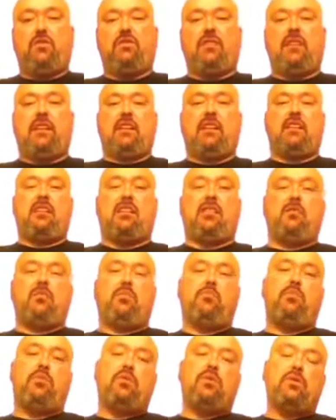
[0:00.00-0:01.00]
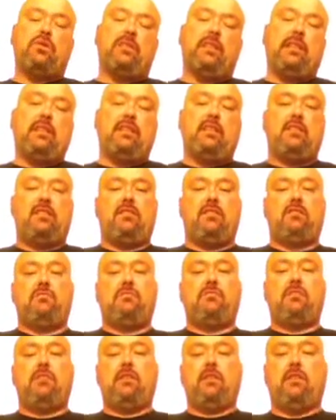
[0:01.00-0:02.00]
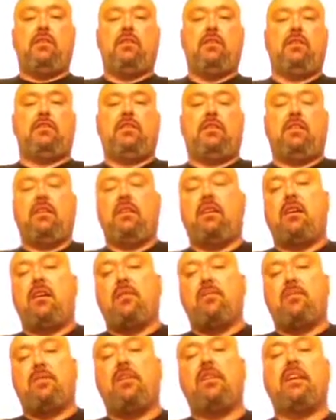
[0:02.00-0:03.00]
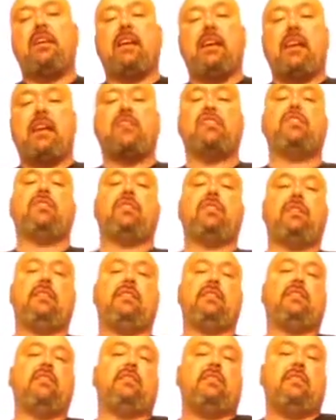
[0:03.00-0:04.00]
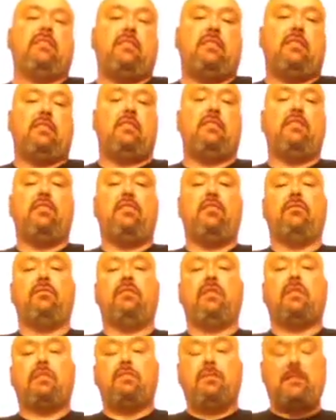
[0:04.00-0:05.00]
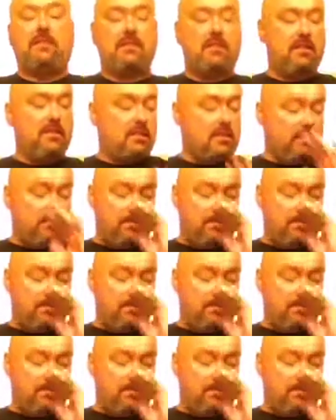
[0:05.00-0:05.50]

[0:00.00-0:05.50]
of like pulling just really hurts right now. I really actually, let's be serious here